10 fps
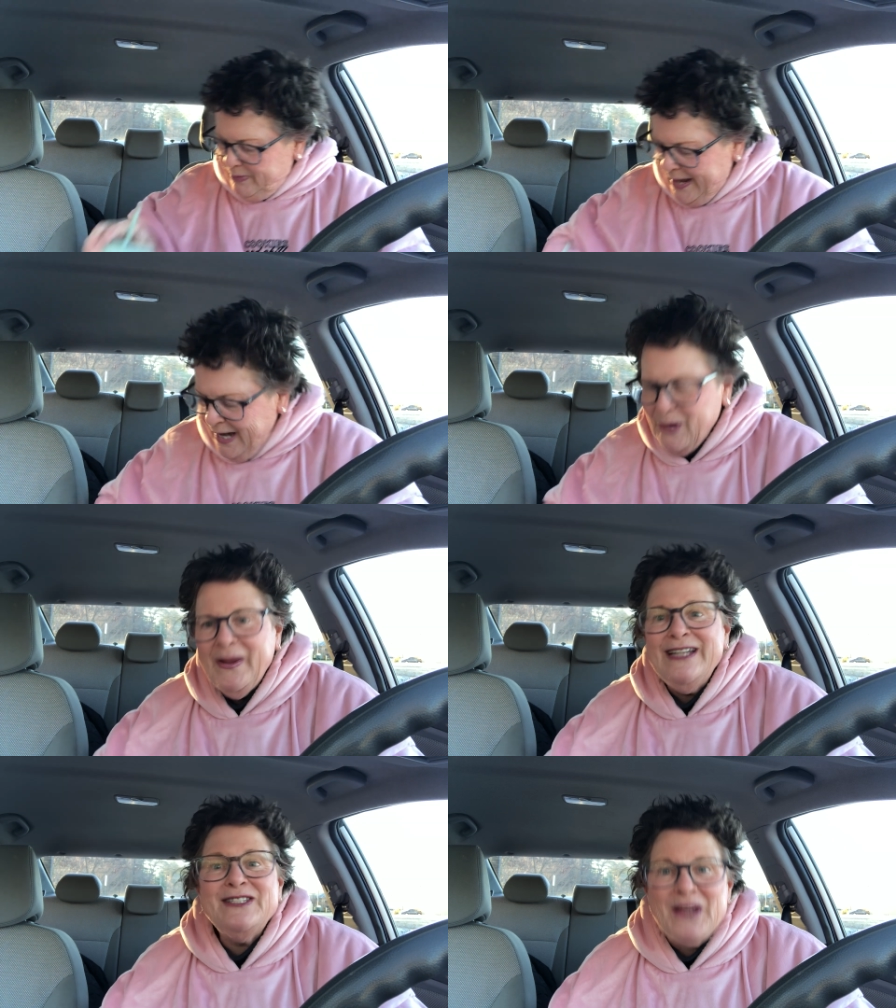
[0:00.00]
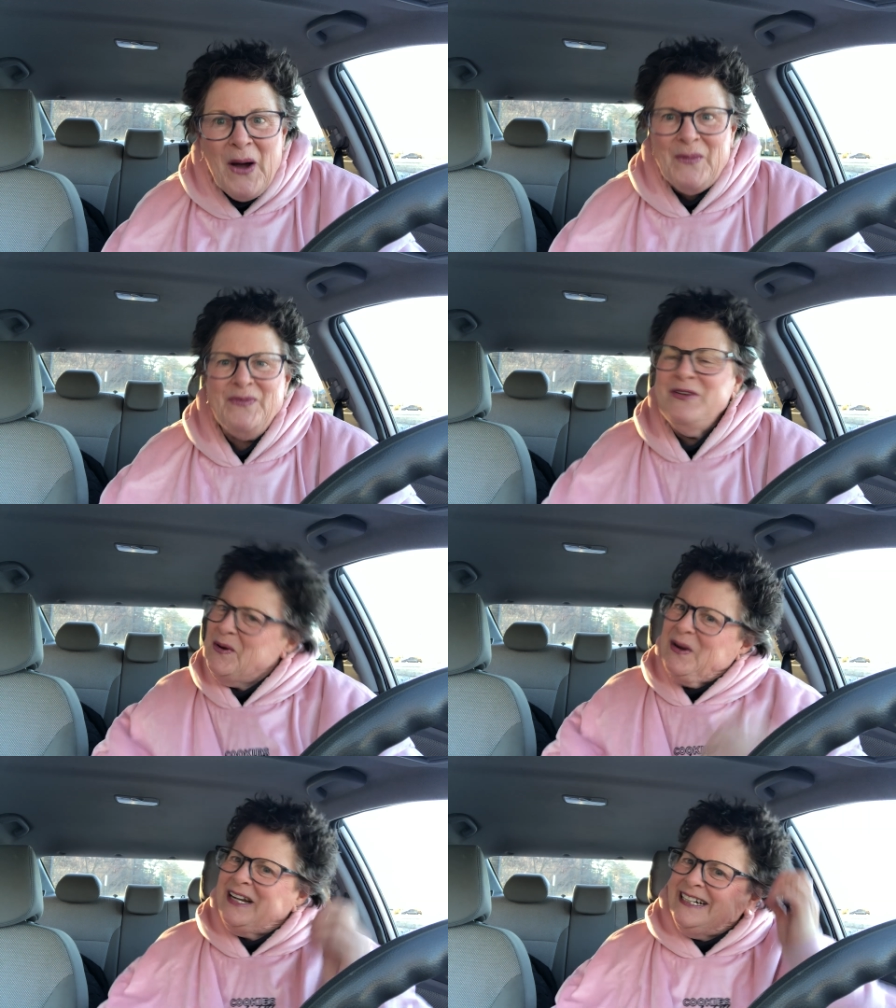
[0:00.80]
Anyway, so you
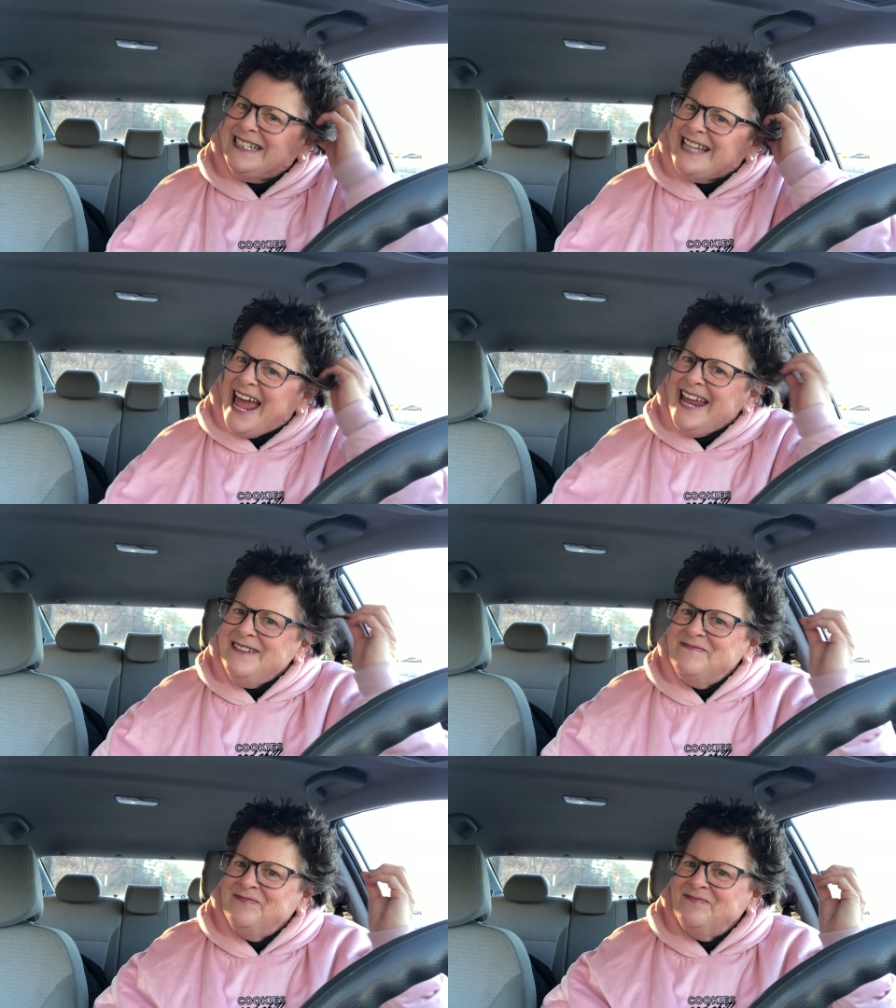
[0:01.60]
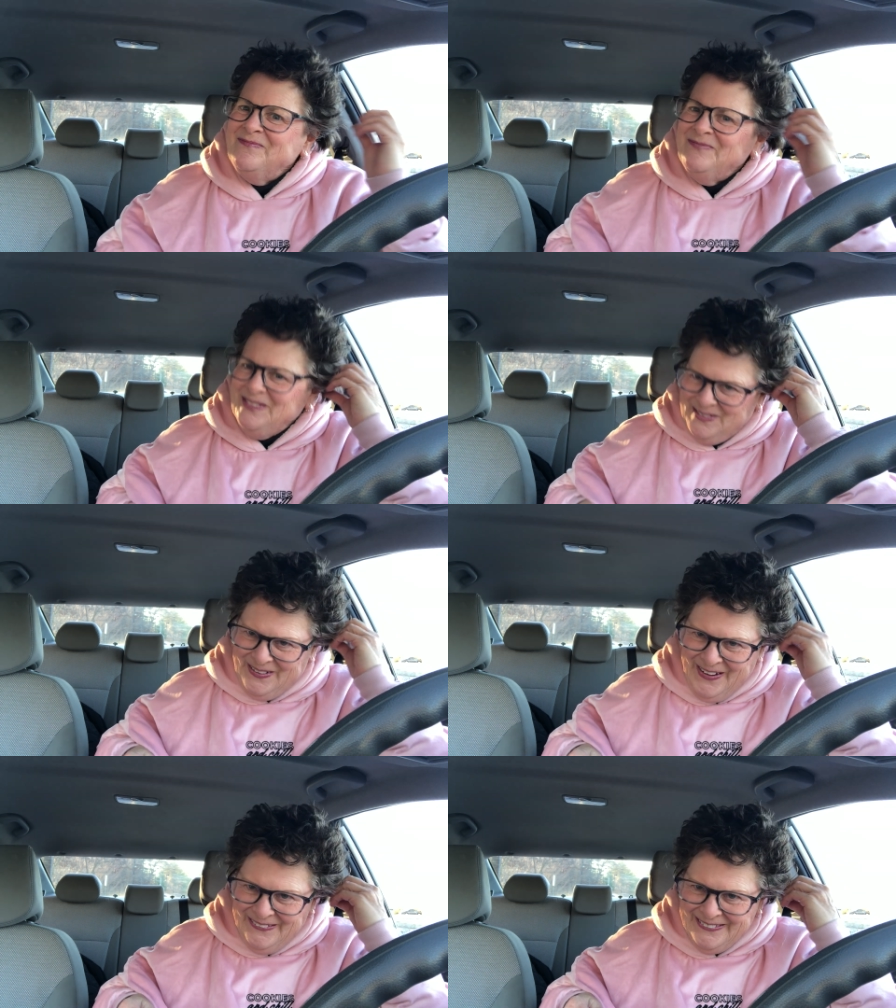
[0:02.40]
know what I'm going to say? You
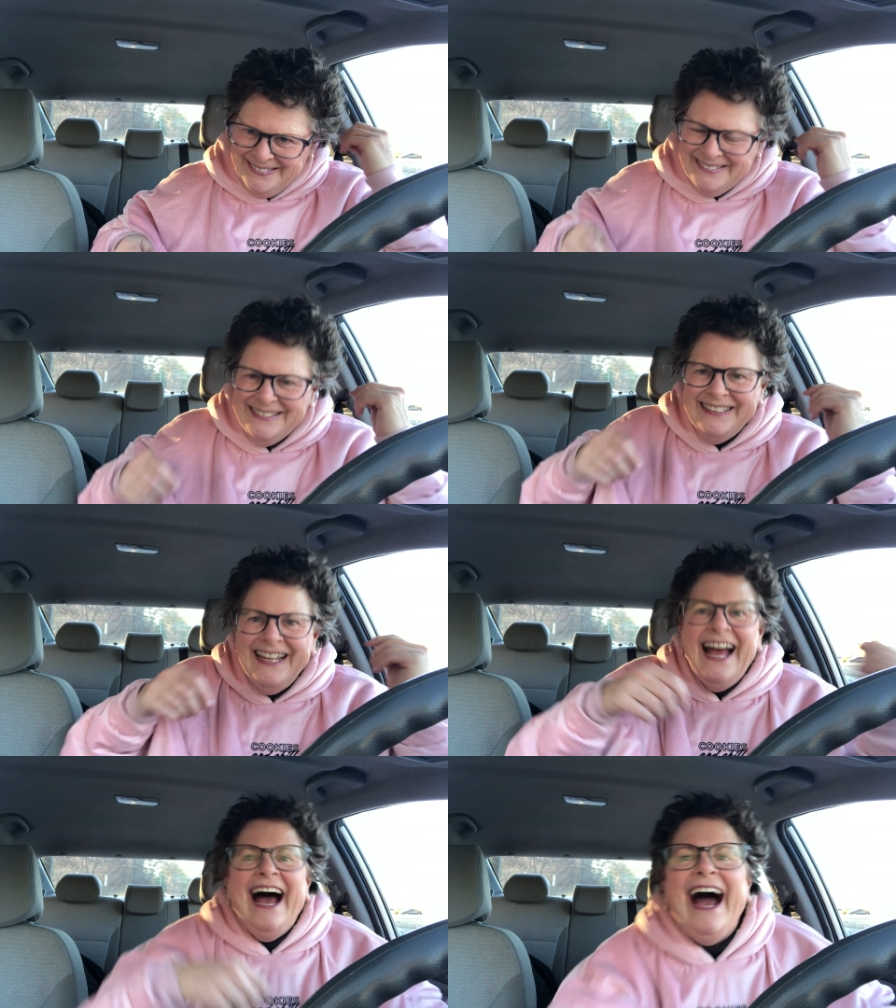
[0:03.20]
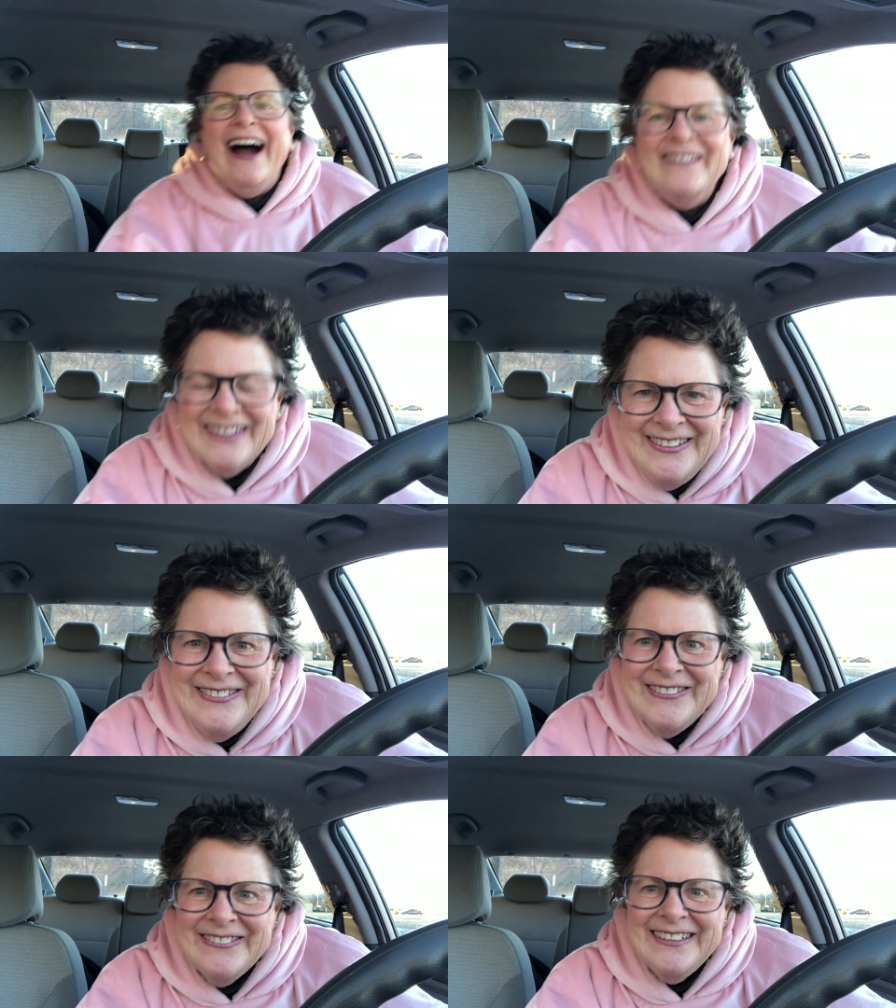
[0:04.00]
know? How are you
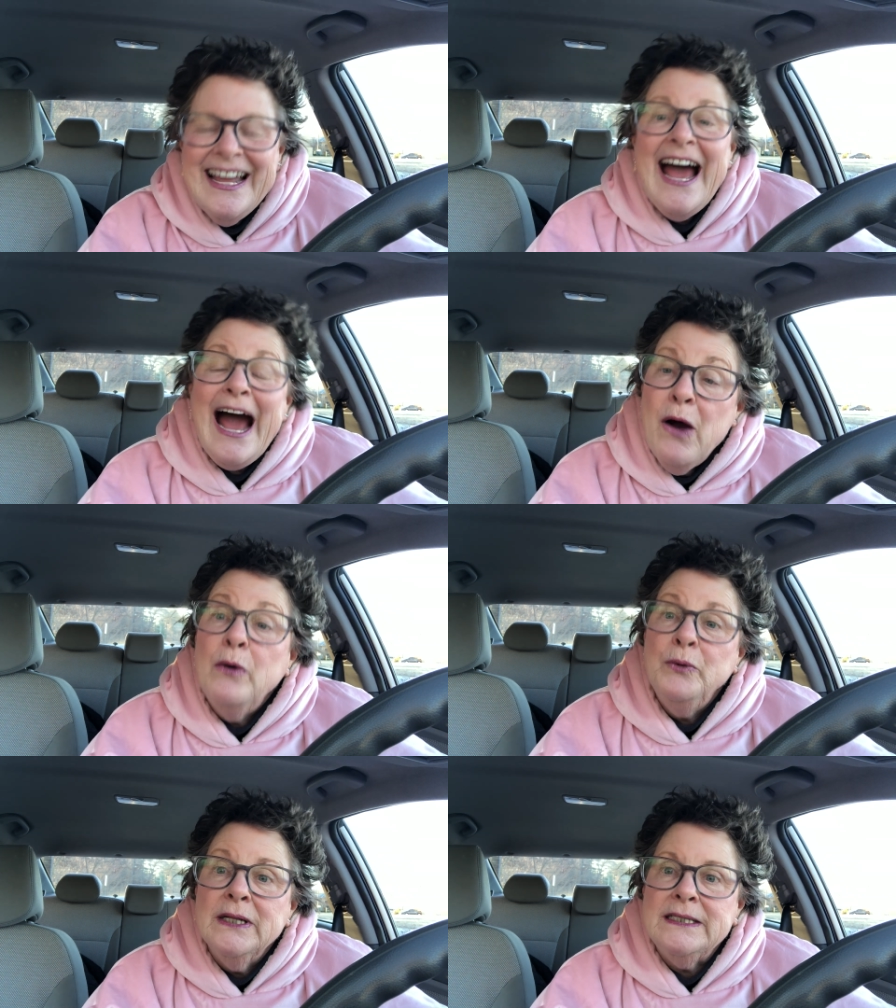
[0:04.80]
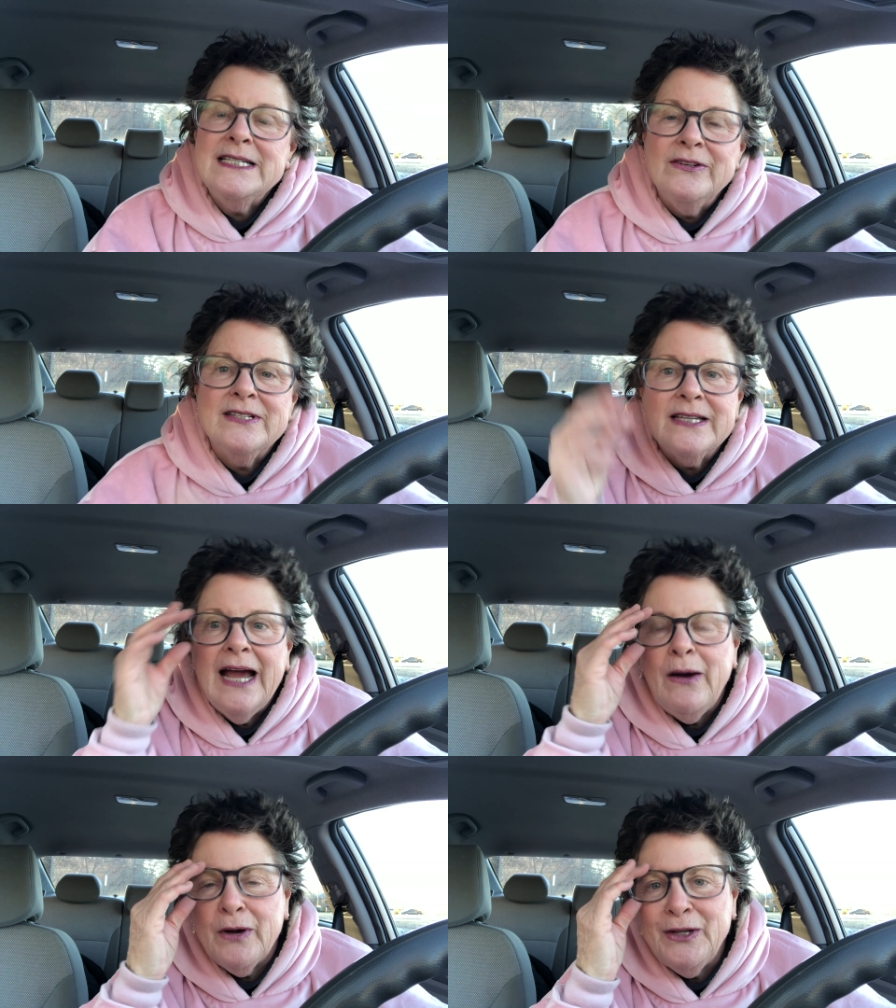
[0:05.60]
doing? How, really, seriously,
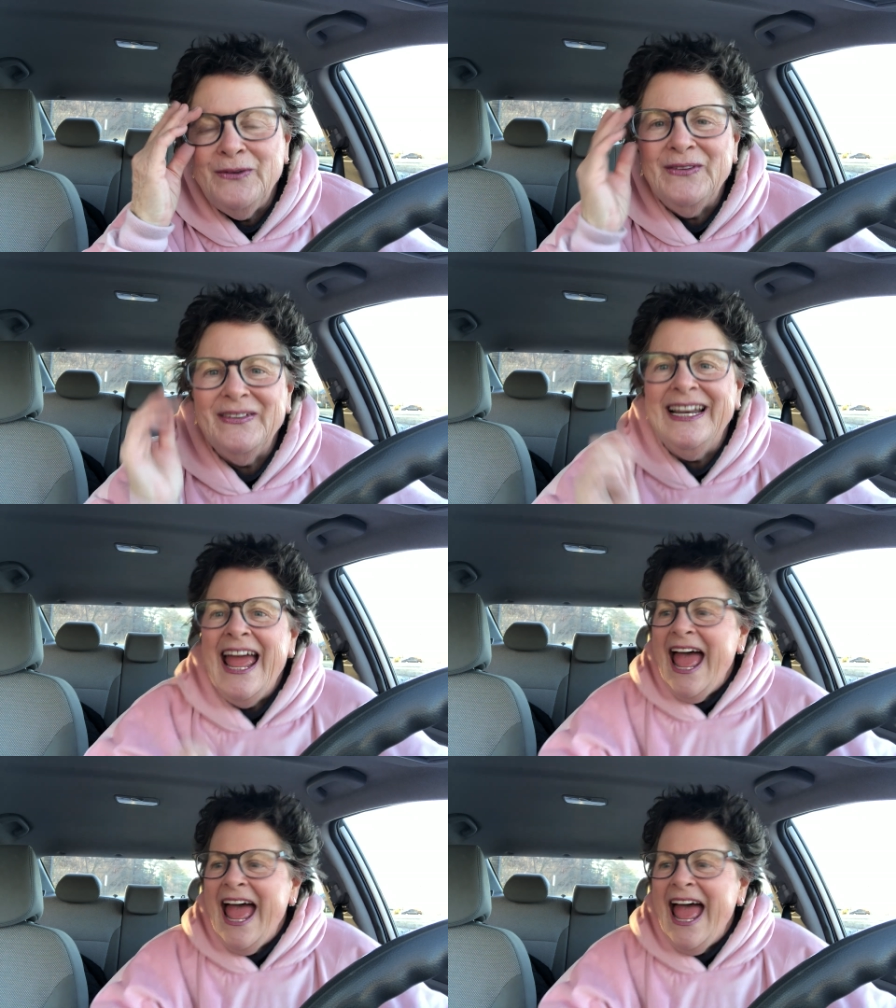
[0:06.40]
how are you doing?